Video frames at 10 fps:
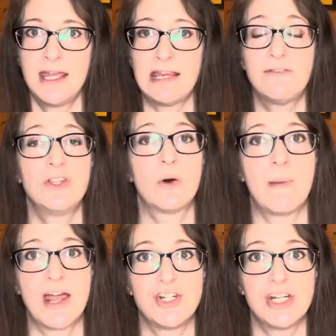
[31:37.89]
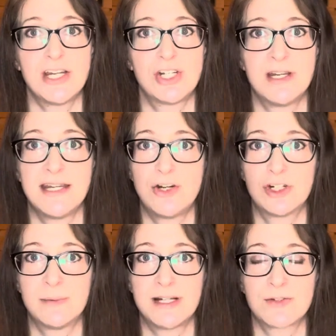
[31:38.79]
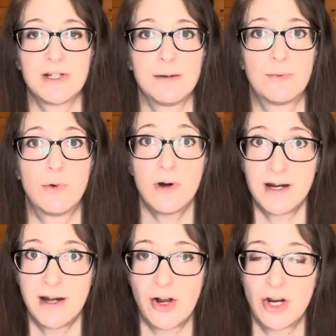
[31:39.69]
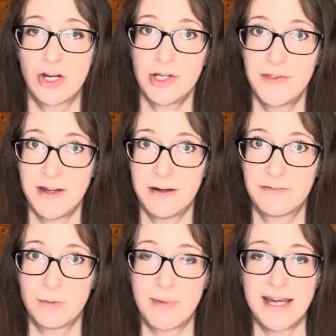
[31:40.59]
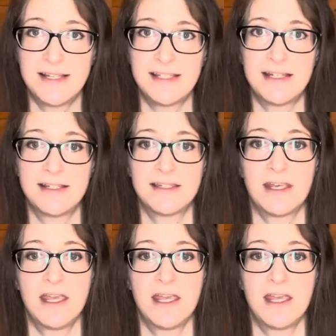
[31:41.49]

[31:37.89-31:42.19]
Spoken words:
Even though imagination and daydreaming is really important and a good thing for Pisces,